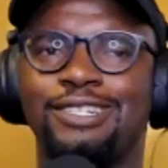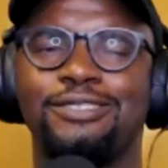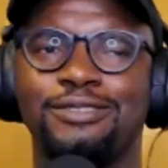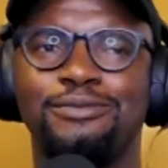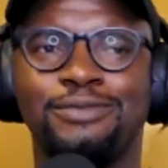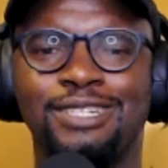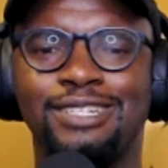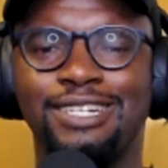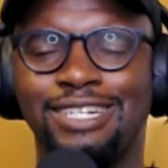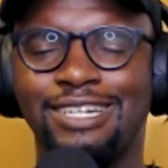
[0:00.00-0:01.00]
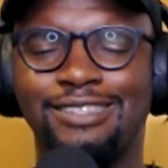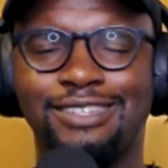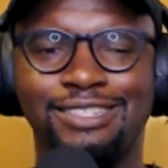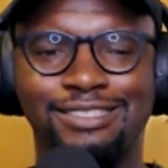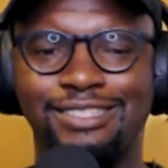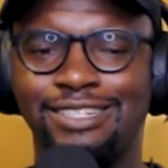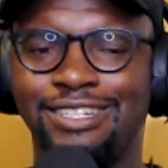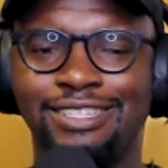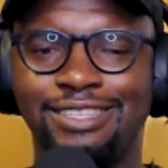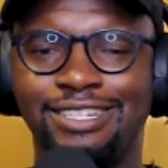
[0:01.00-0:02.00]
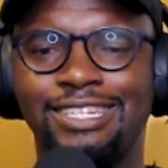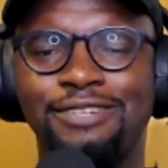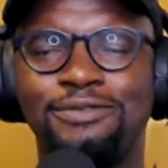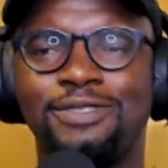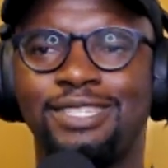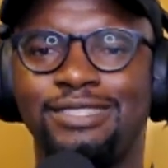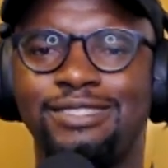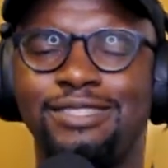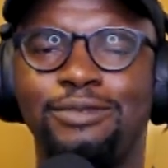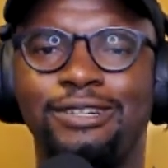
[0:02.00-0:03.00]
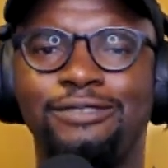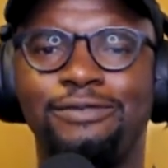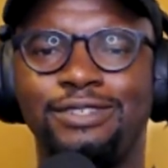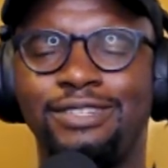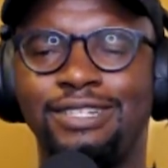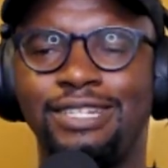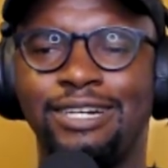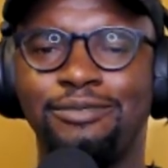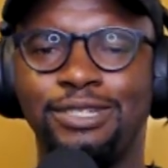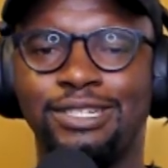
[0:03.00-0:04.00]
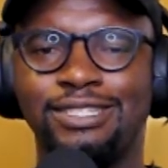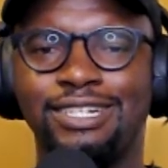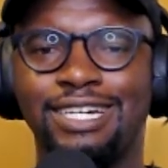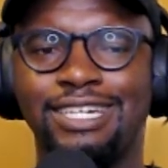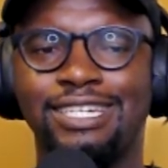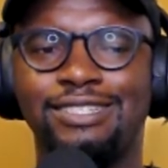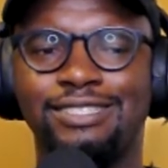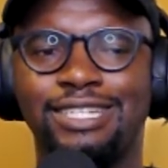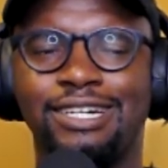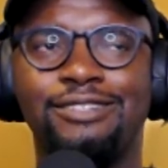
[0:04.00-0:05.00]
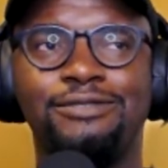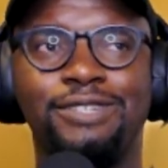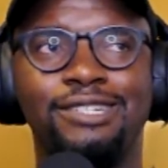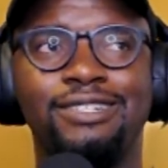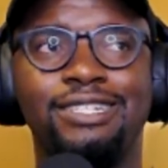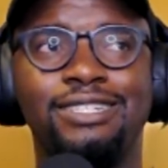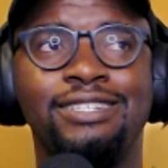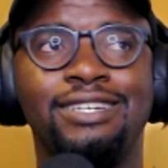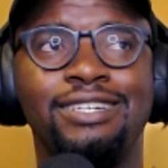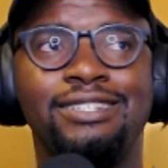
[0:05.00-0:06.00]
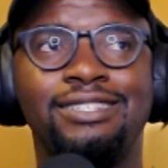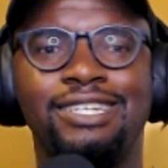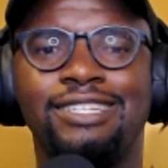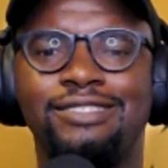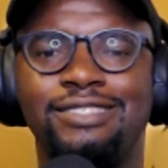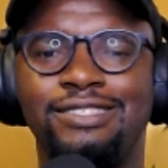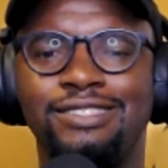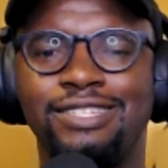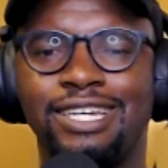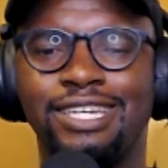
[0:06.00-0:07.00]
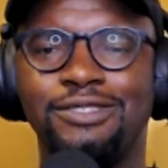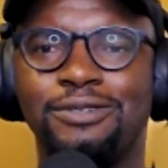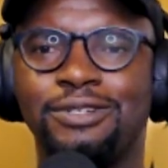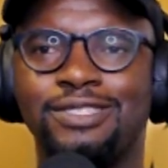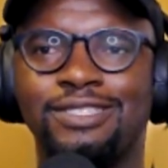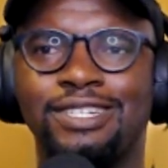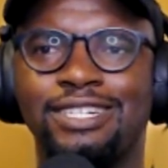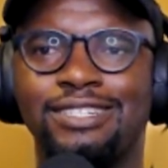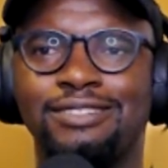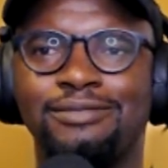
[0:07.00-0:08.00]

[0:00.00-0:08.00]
awesome. And I think that gives kids the benefit of the doubt because I get tired of hearing kids these days where it's like